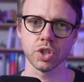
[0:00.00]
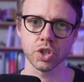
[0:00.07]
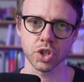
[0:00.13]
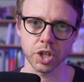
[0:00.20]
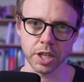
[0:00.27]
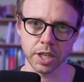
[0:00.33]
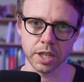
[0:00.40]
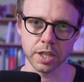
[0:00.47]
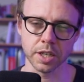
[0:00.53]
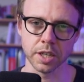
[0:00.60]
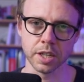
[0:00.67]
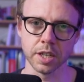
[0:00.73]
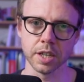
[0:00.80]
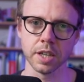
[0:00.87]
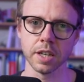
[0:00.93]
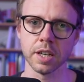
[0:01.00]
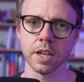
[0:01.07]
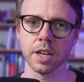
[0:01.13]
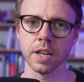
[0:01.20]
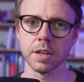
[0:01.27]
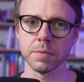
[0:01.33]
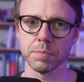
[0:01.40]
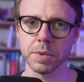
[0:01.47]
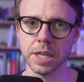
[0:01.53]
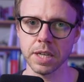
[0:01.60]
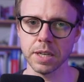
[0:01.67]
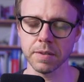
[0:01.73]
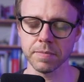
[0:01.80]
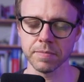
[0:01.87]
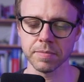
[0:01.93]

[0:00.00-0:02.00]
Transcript: G, and B,